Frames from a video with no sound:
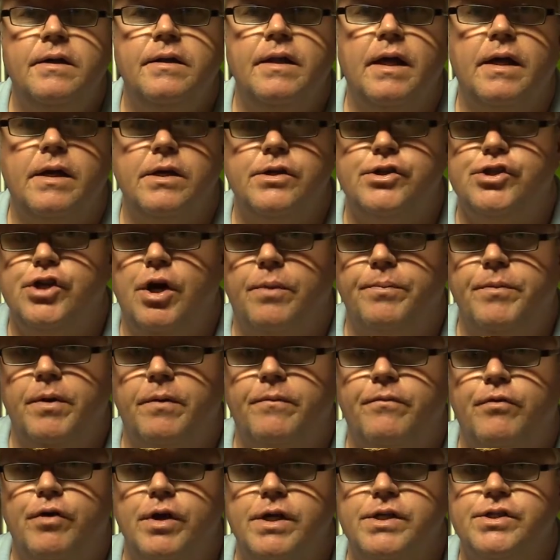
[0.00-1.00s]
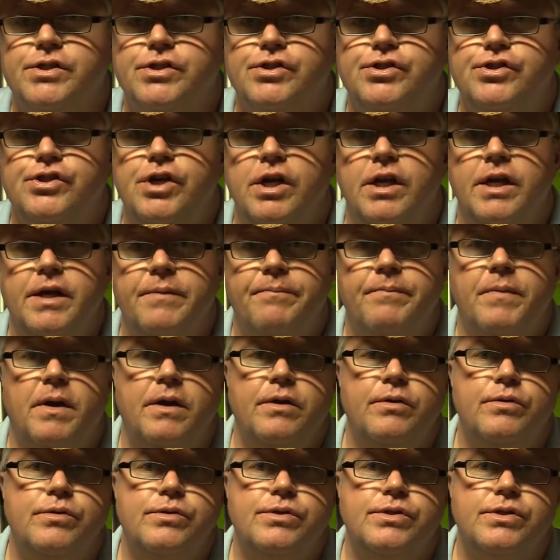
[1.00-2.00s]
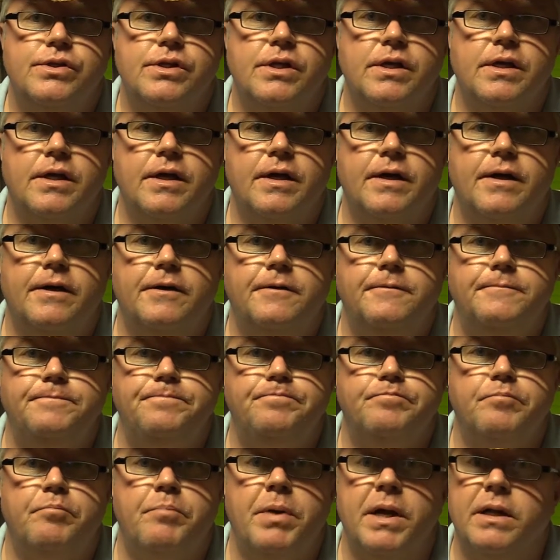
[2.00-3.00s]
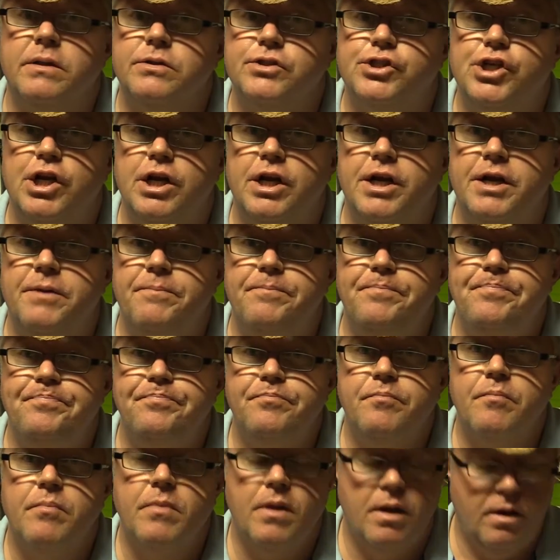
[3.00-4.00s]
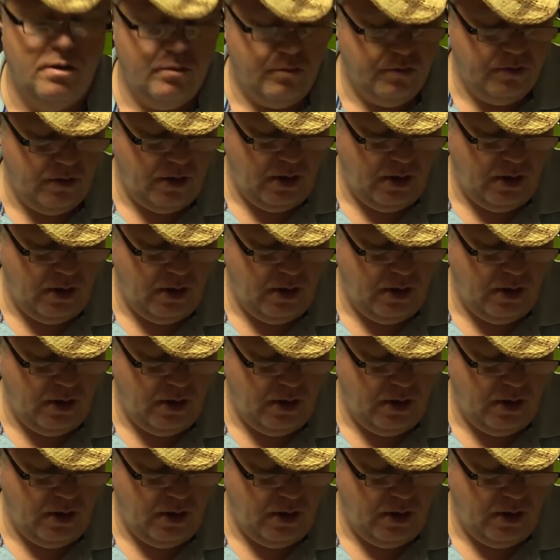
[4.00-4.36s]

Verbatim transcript: uh, chopped up fresh chili. I used um, pickled chili or